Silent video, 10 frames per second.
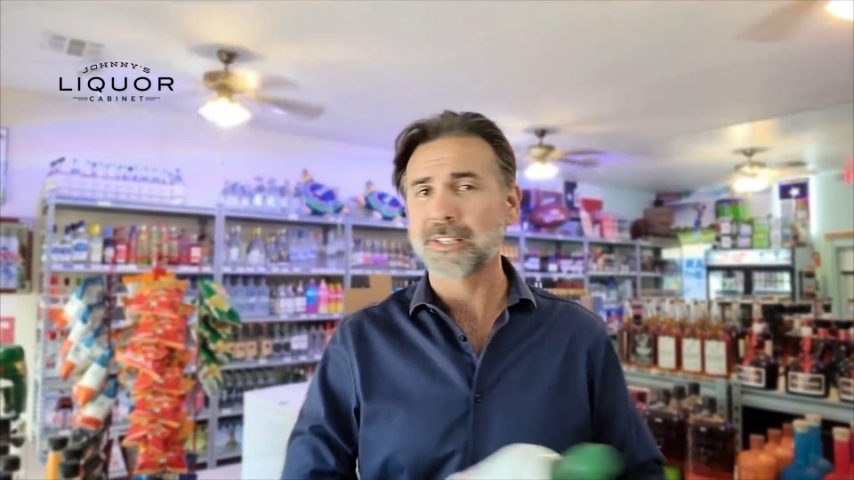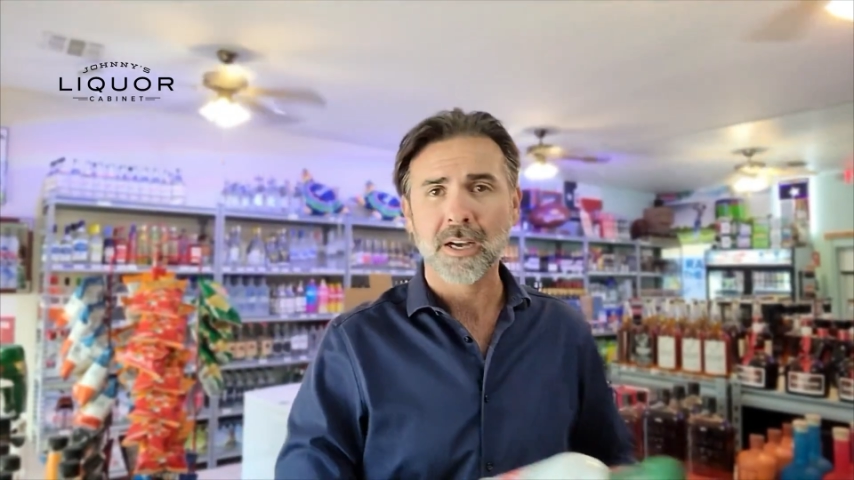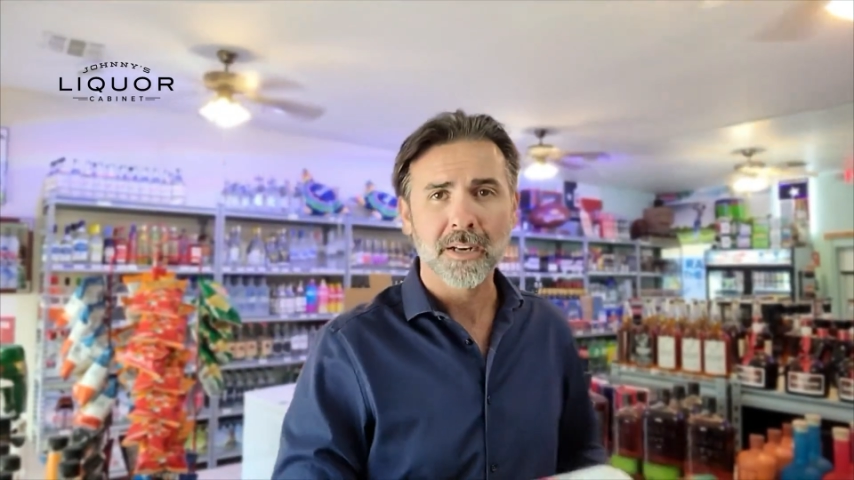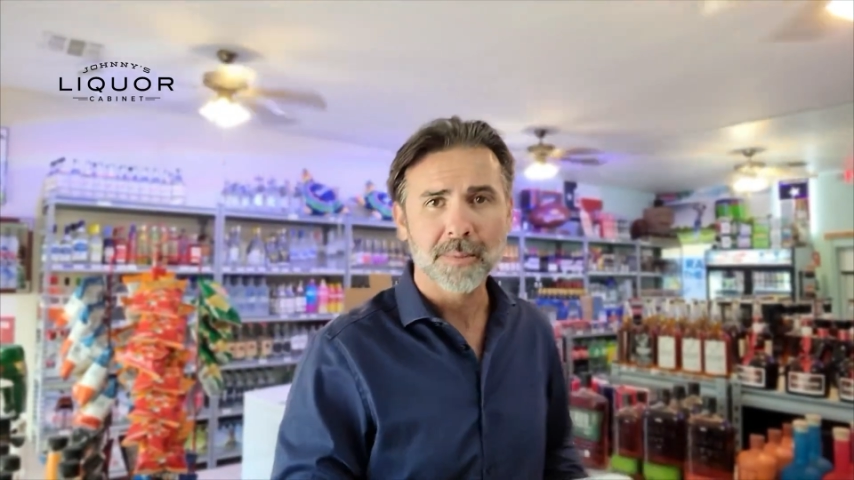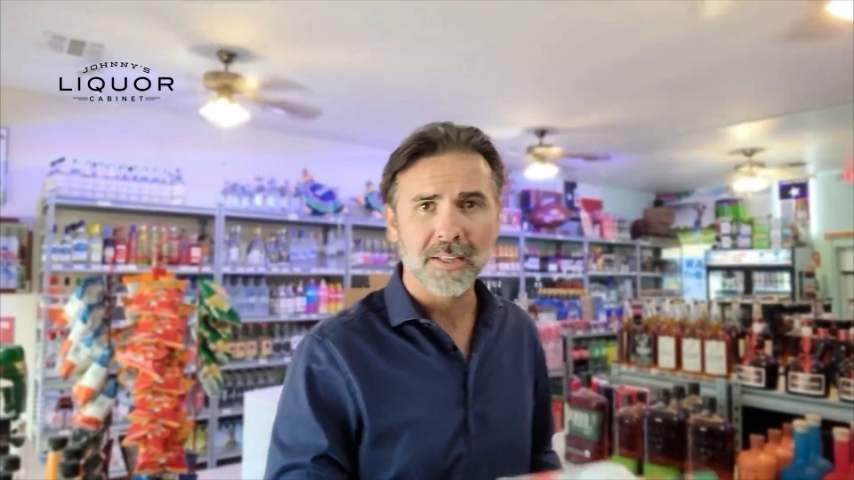be
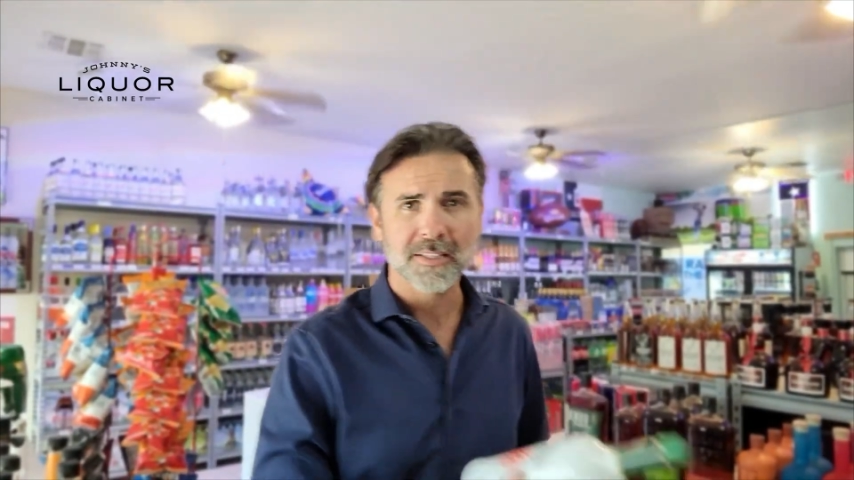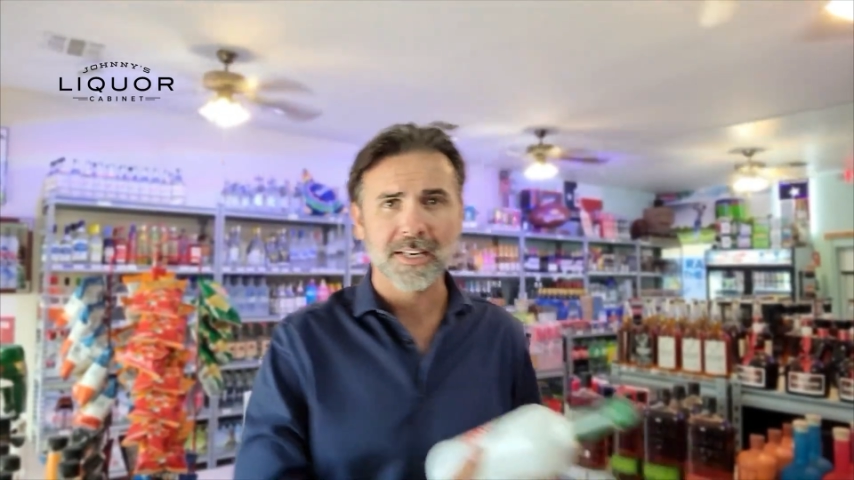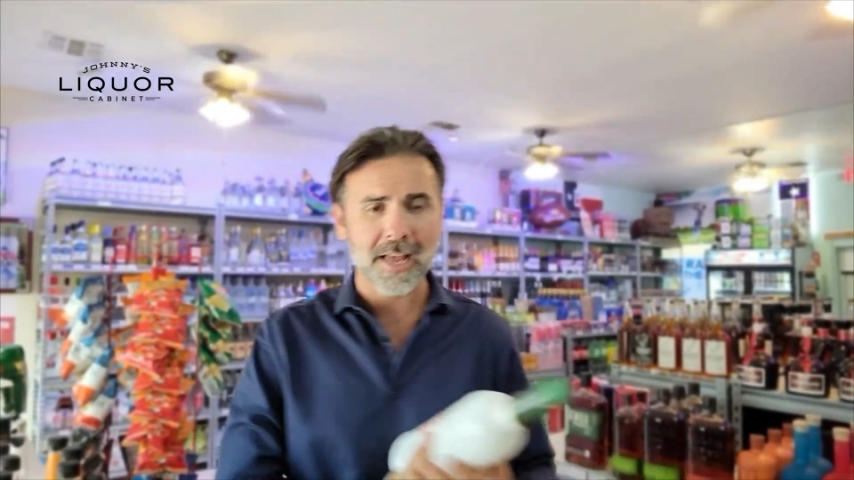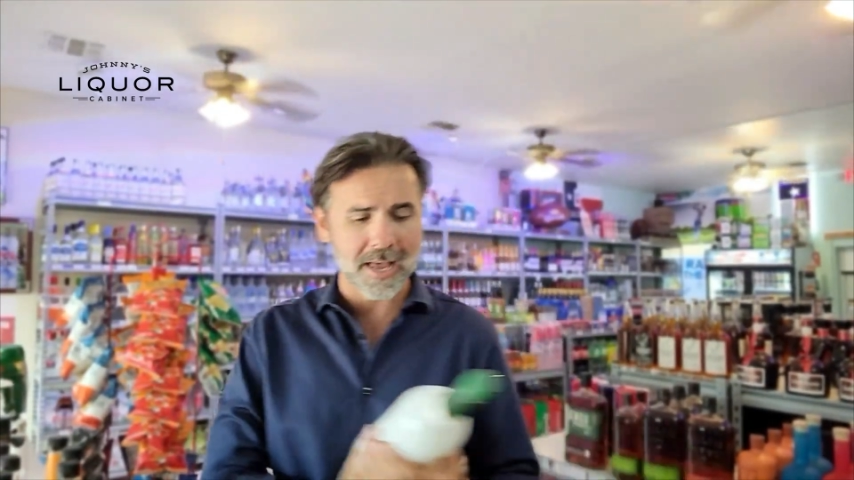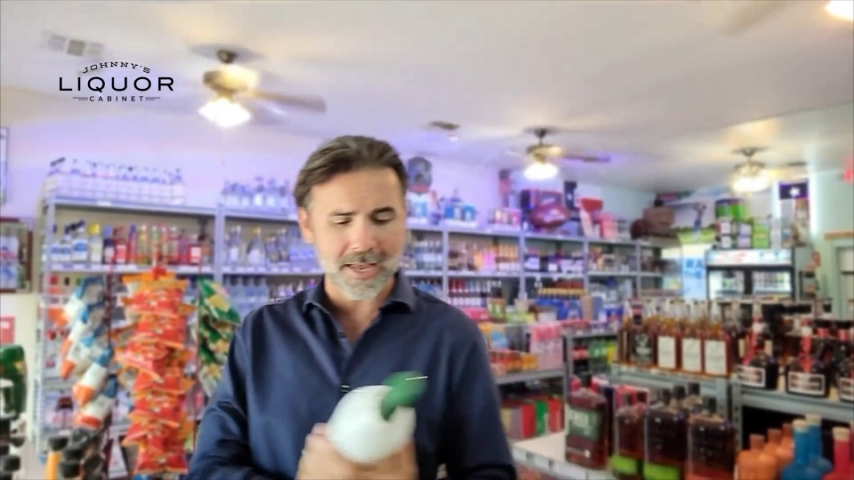talking about
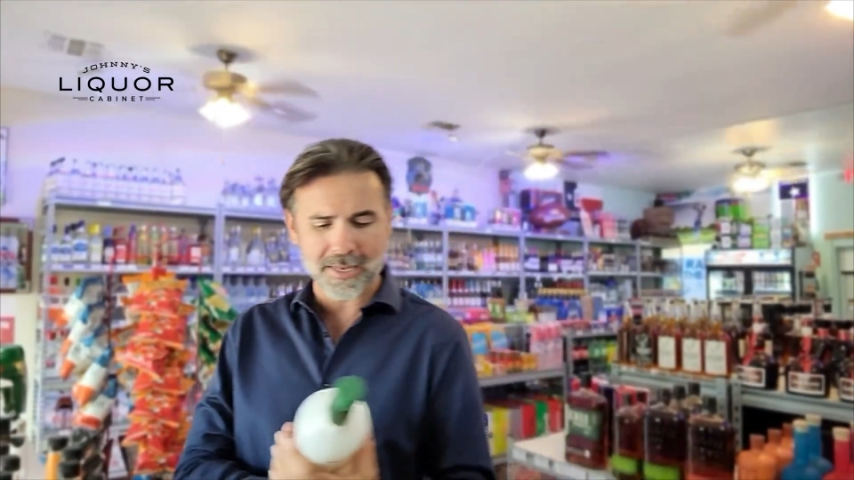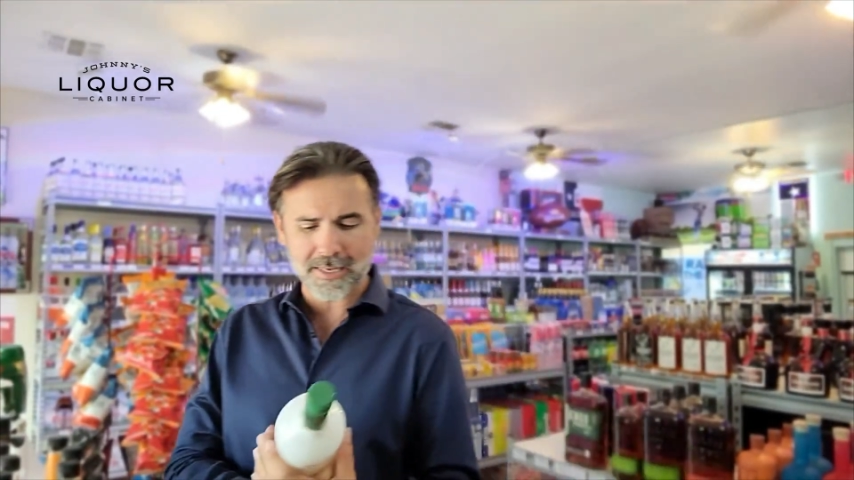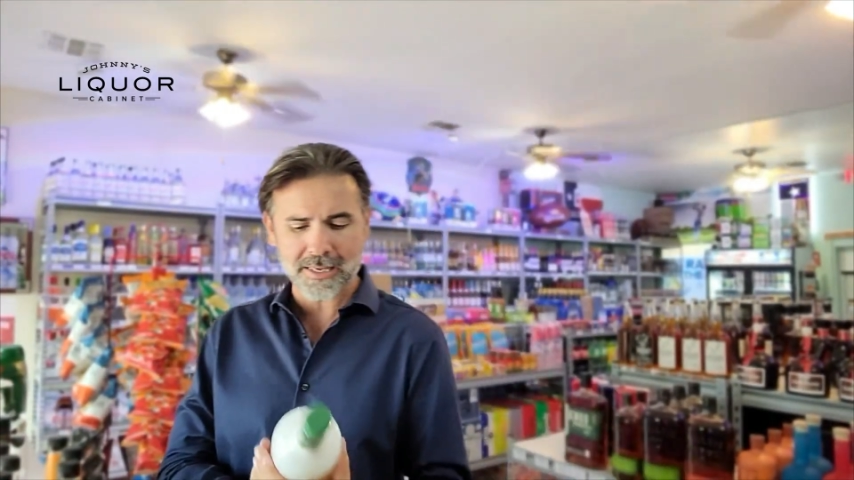today